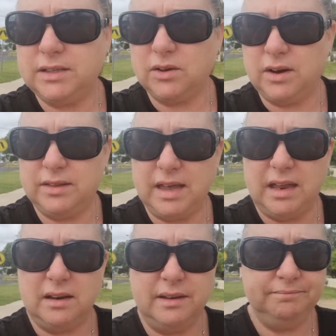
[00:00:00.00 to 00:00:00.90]
decided
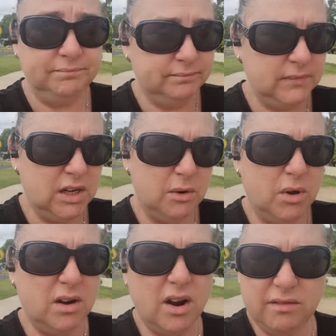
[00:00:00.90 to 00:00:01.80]
that, you know
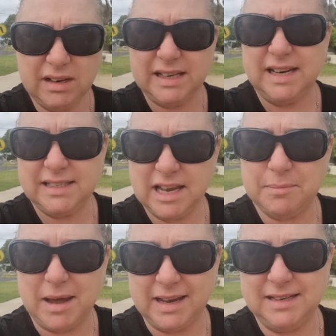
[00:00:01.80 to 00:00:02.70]
what, I really need to
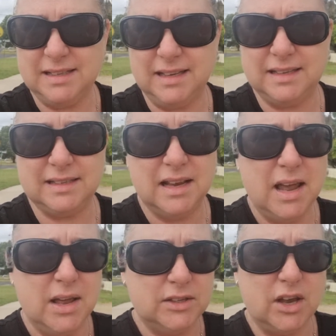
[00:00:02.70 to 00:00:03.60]
get back into this.
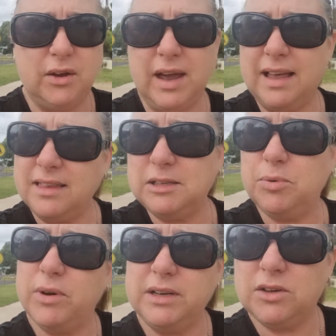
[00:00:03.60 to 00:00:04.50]
So at this
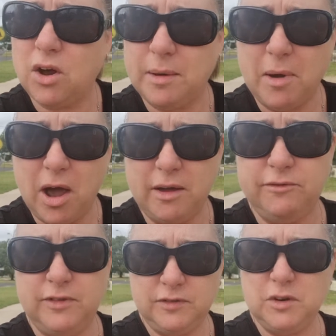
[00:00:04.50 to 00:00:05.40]
point in time, I am
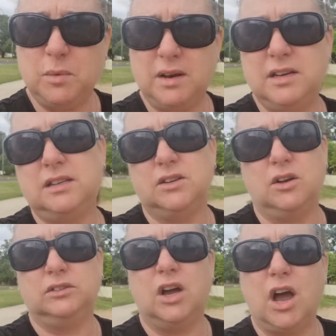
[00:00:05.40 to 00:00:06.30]
51 years
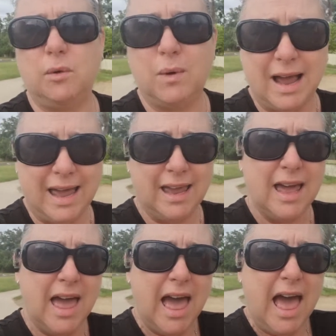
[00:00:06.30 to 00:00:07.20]
old. I weigh
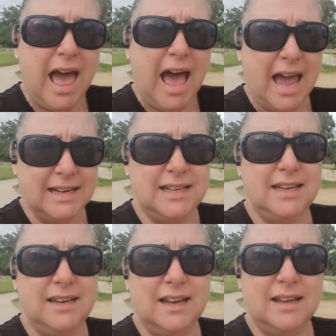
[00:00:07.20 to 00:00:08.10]

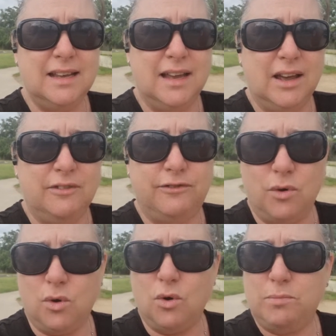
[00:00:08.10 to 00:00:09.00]

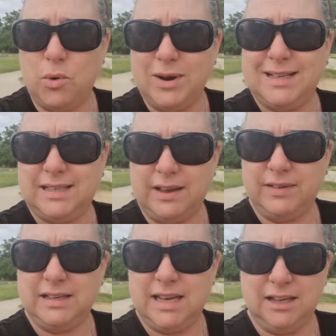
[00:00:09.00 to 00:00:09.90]

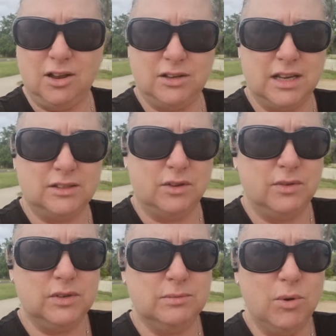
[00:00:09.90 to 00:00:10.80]
84.7 kilos as of
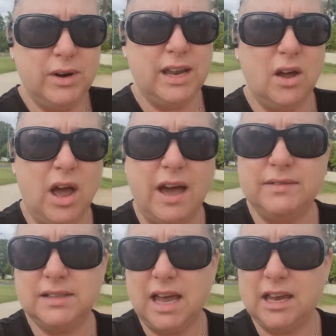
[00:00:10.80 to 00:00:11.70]
this morning. I
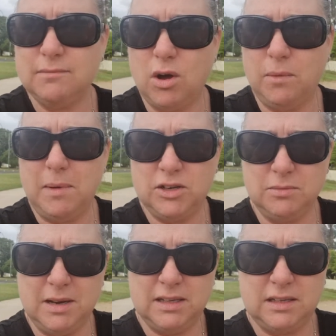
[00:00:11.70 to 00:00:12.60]
haven't taken my
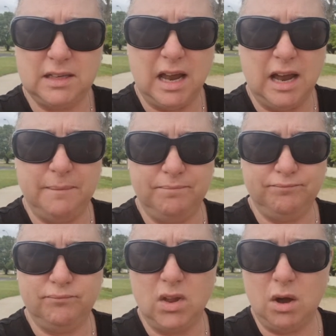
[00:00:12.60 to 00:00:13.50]
measurements. I
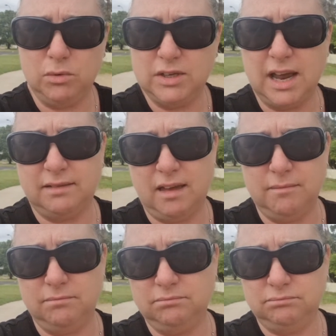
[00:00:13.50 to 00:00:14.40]
will take
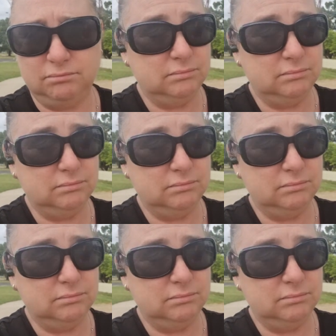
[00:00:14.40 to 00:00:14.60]
them